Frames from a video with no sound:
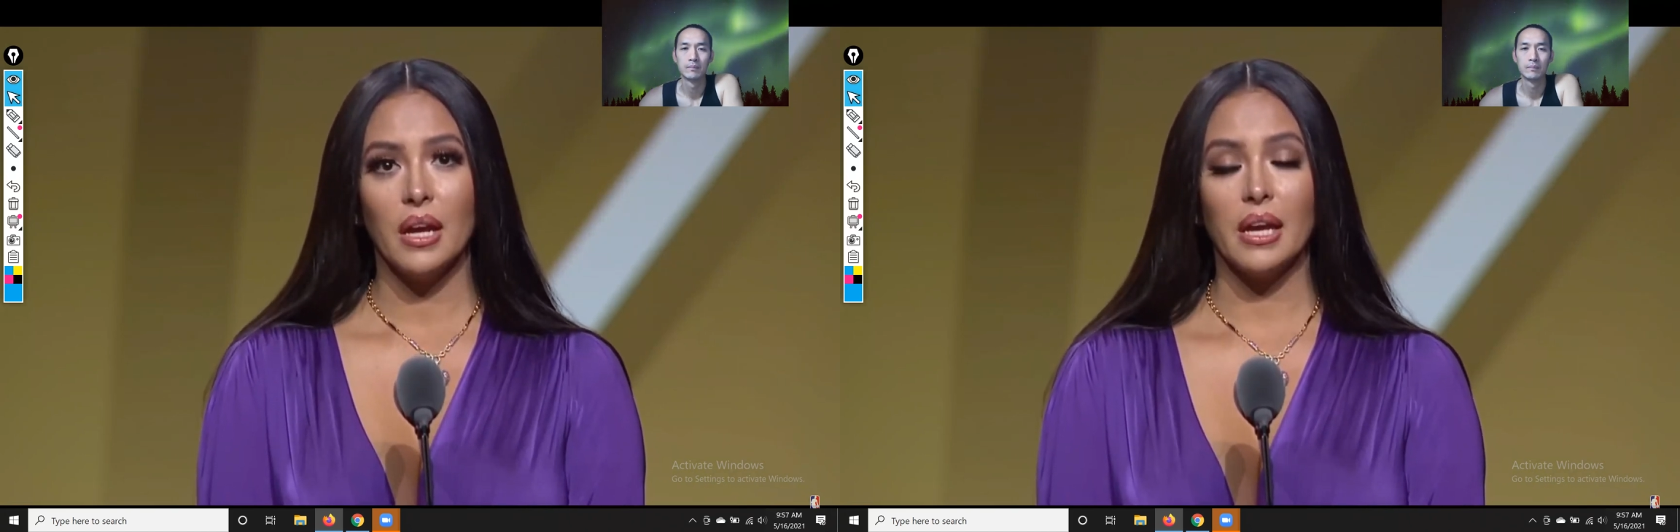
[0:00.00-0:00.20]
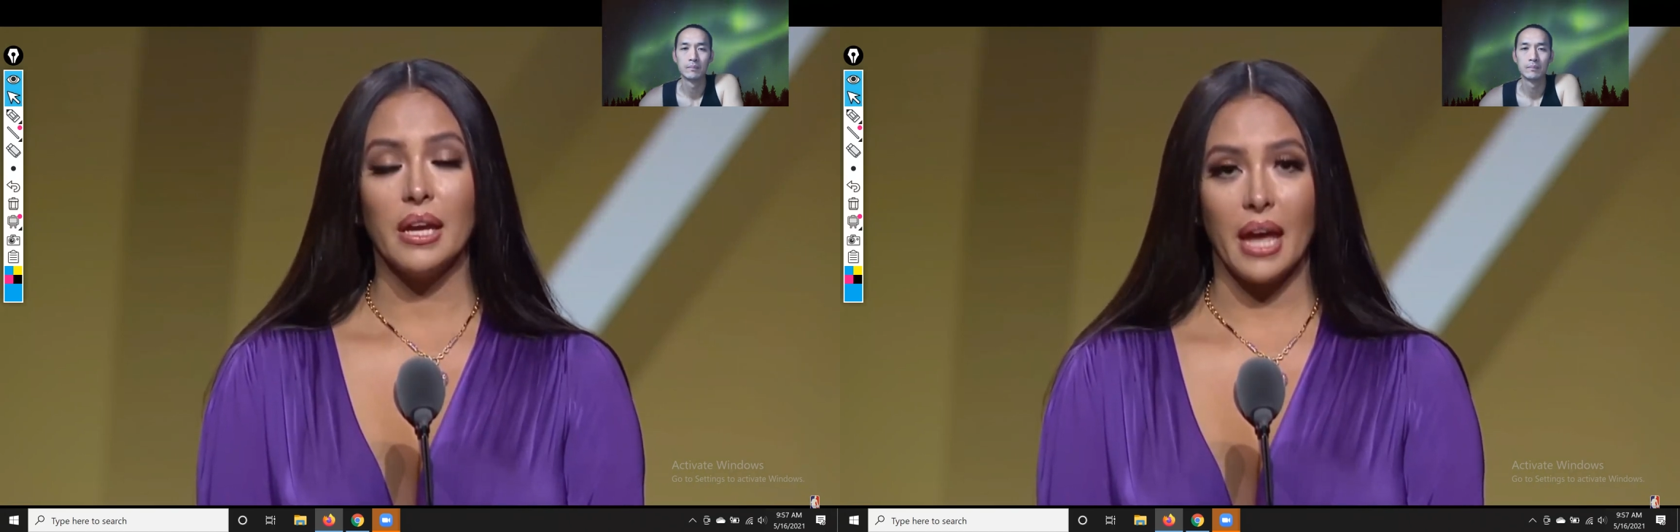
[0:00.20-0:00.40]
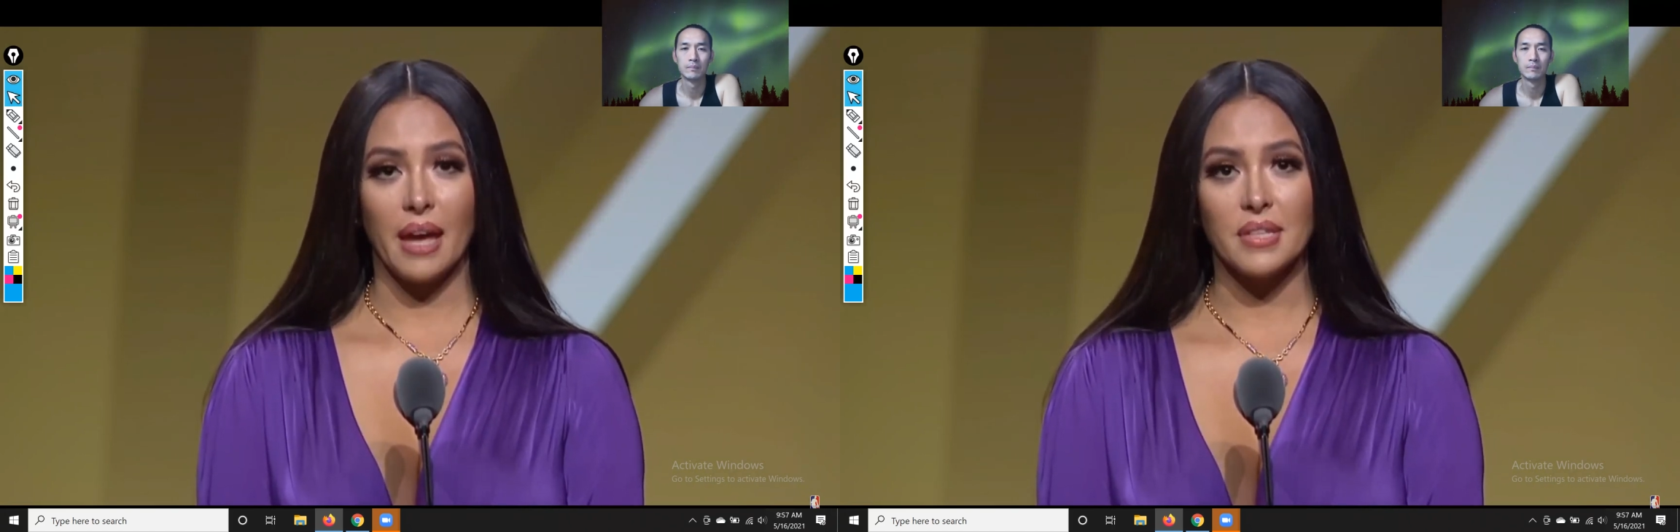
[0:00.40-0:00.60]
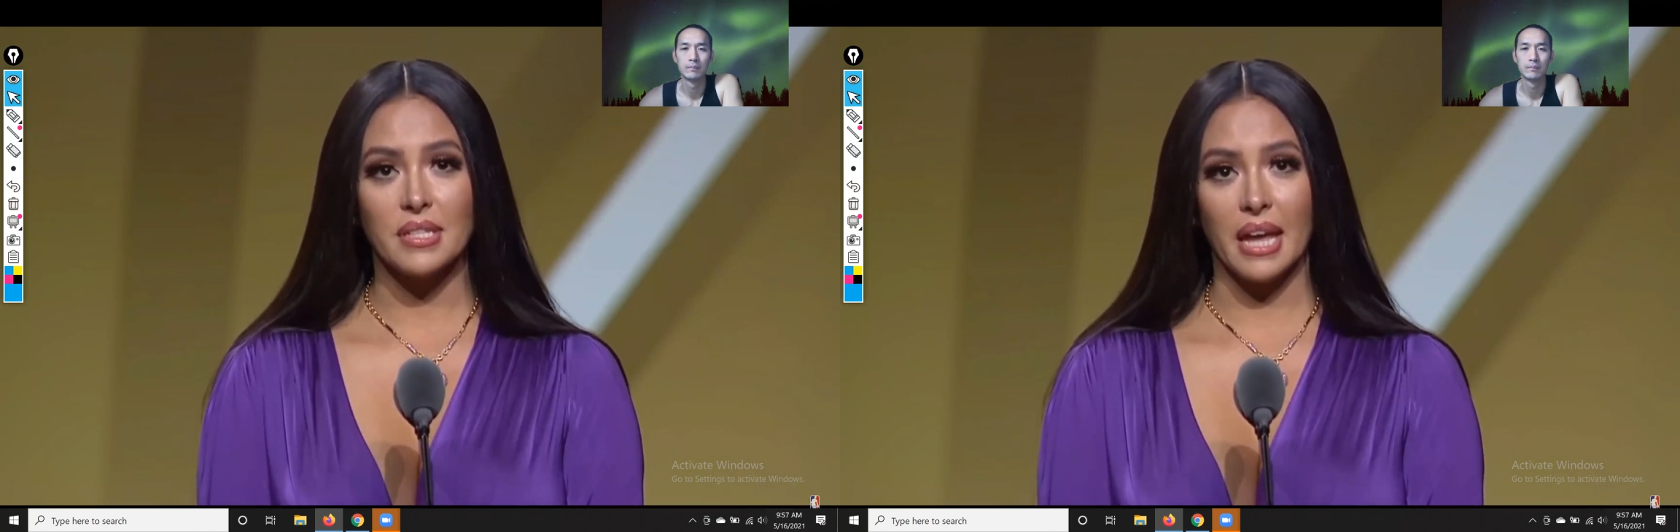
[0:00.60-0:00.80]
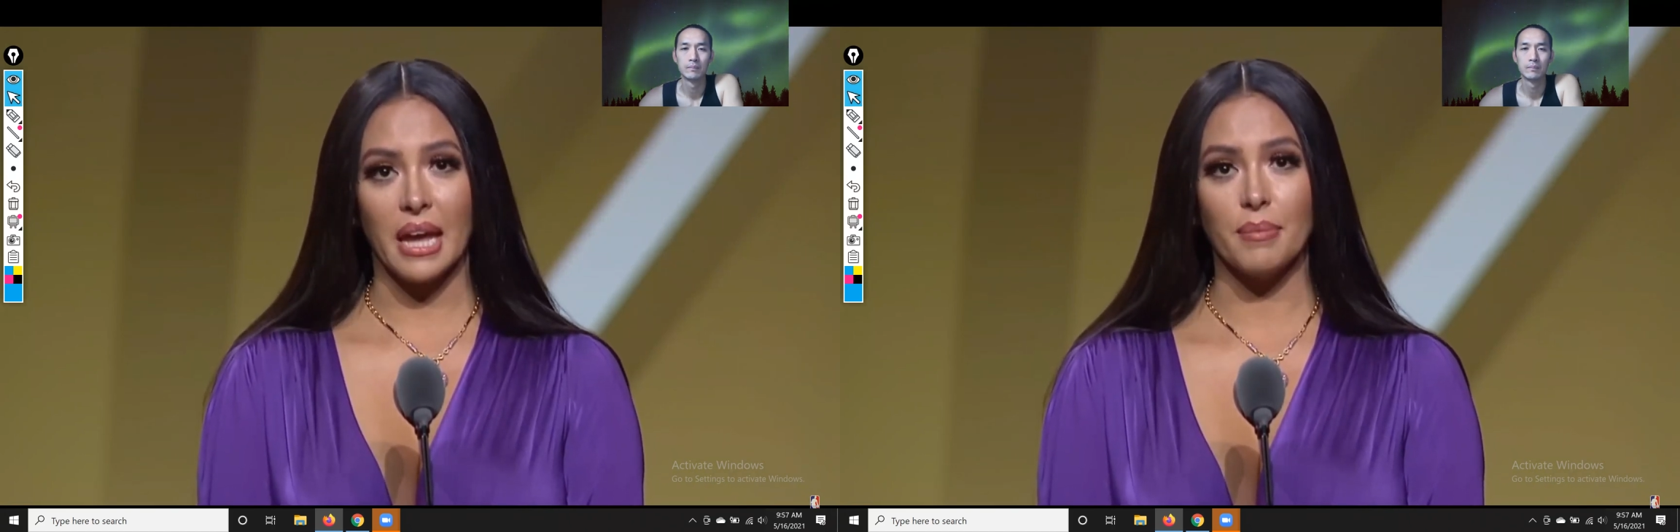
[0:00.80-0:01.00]
He gave this
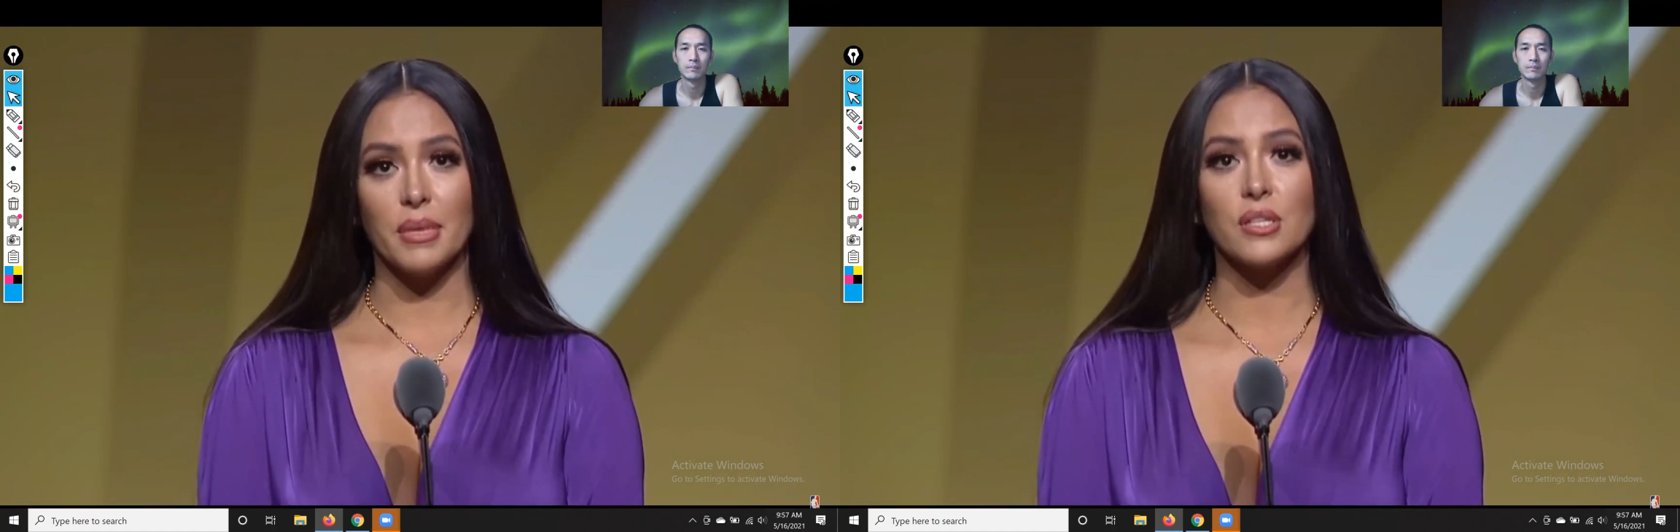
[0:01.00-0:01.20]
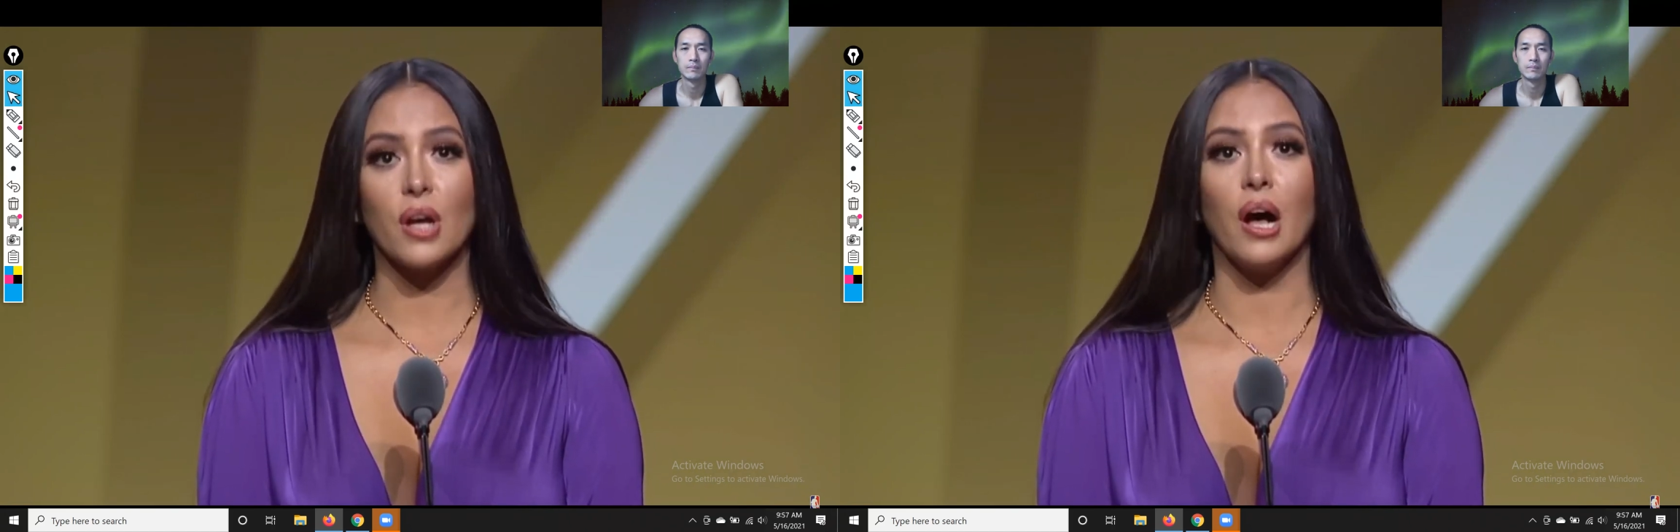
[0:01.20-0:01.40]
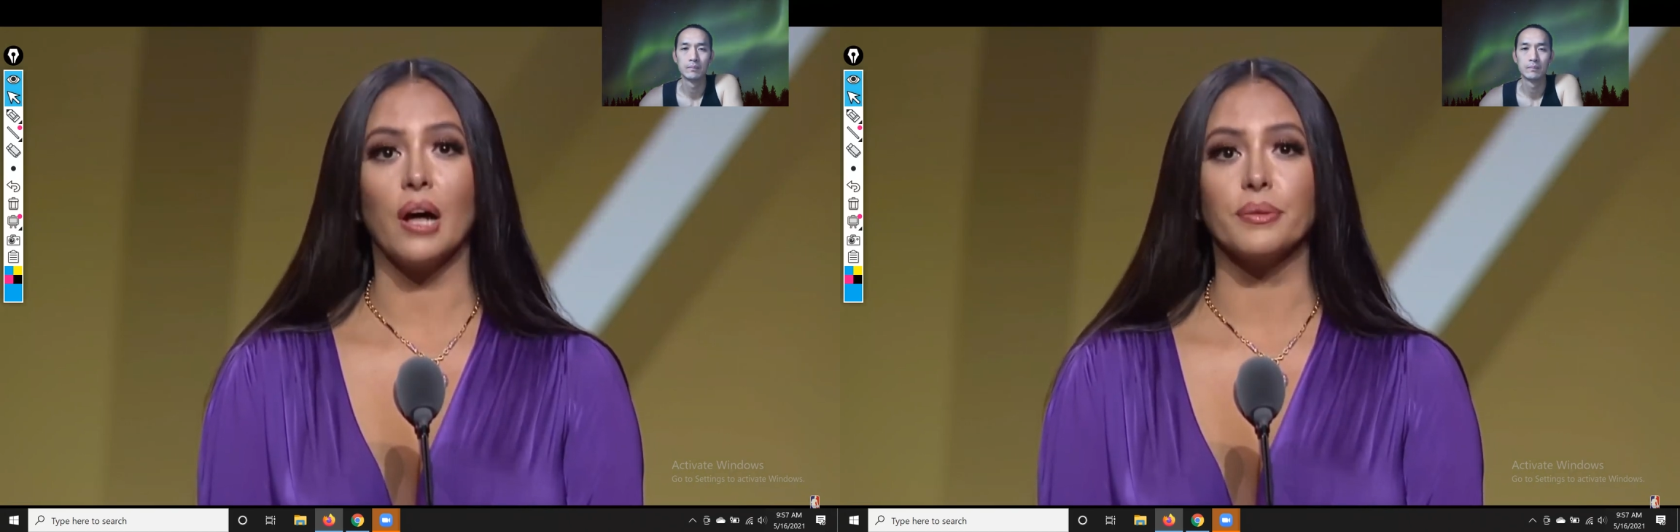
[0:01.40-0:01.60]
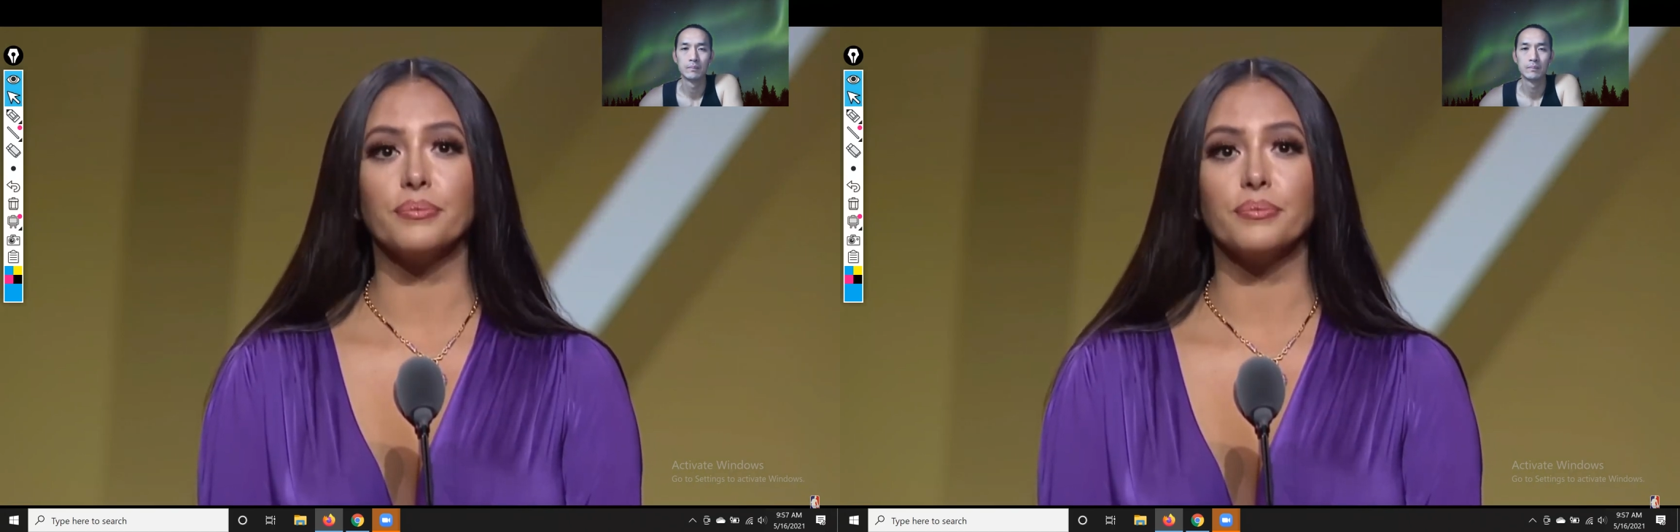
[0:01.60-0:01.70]
game his all.